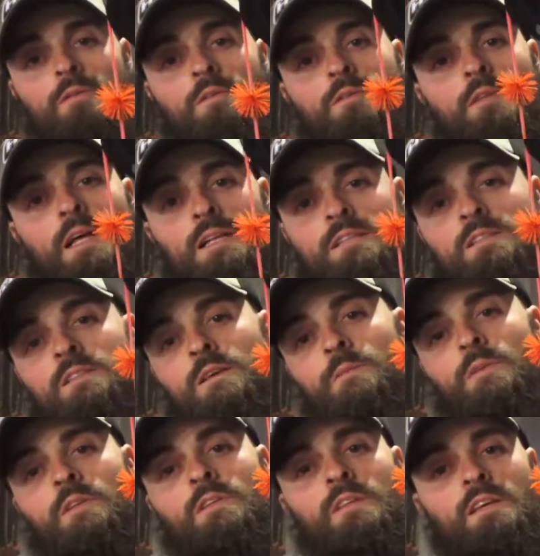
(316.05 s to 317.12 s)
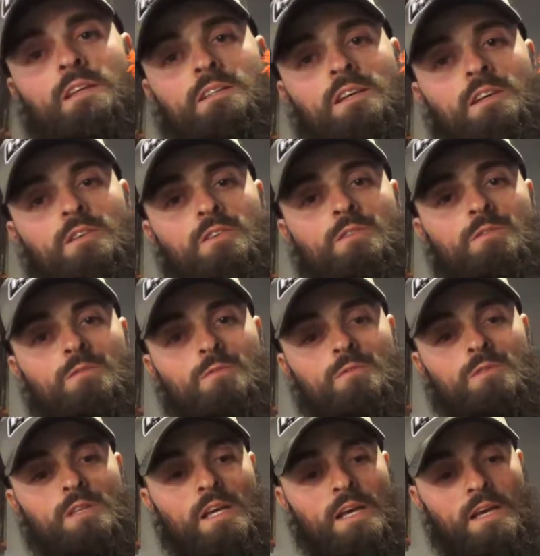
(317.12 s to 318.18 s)
That's some of the things I
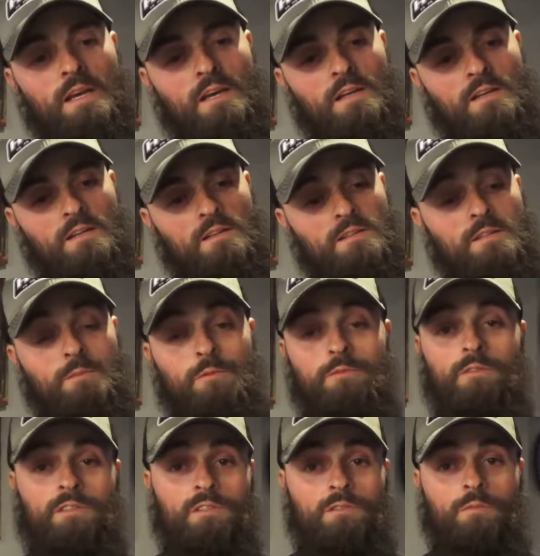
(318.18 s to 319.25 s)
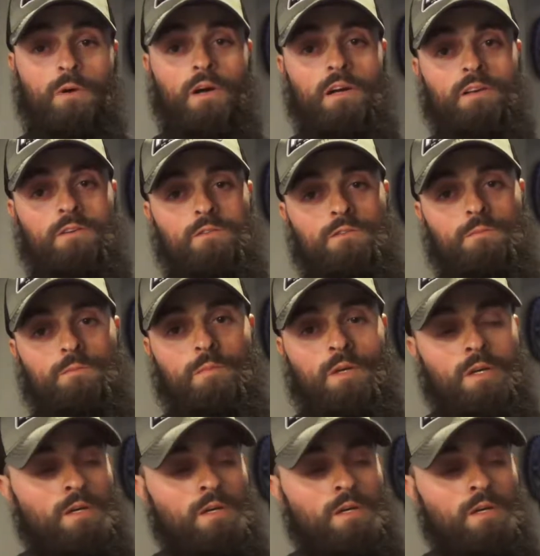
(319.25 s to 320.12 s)
use and some of the reasons why I use them.